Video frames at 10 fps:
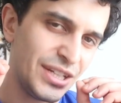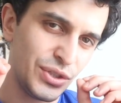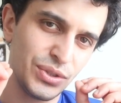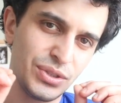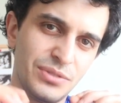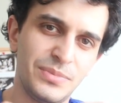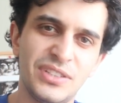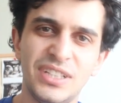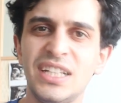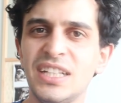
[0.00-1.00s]
you need to
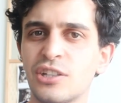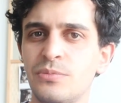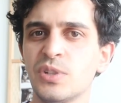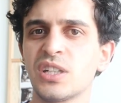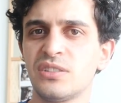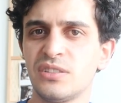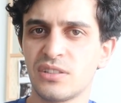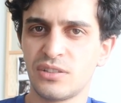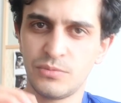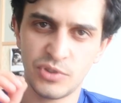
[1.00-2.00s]
be really
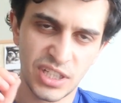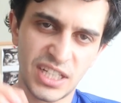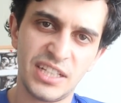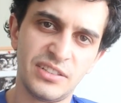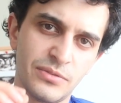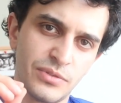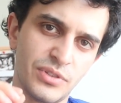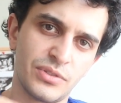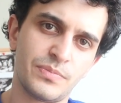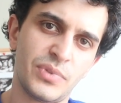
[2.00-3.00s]
communicative
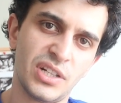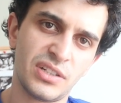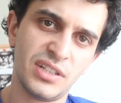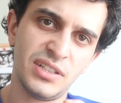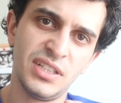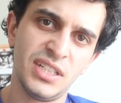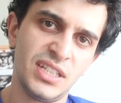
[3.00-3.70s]
with your partner.